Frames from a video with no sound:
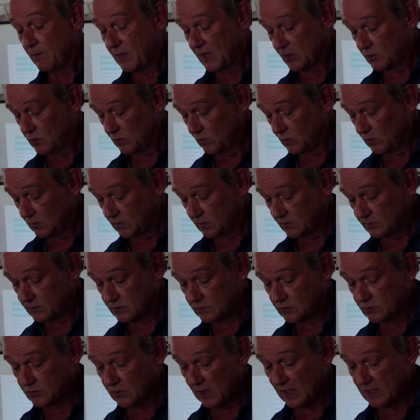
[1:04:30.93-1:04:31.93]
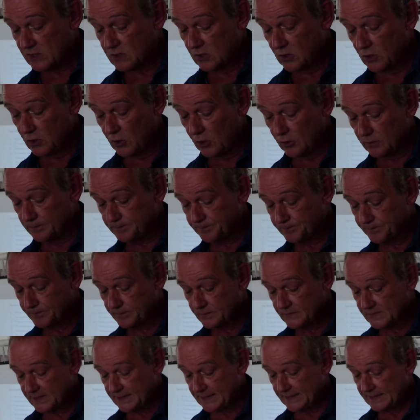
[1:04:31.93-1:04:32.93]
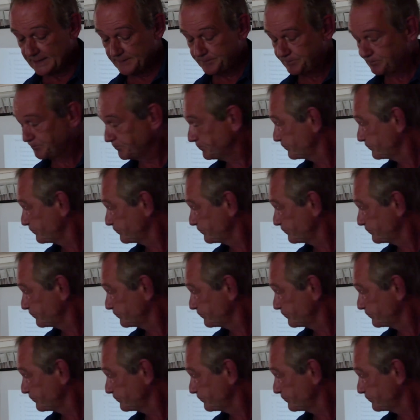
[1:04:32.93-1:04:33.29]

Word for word: but you will try to learn. Okay.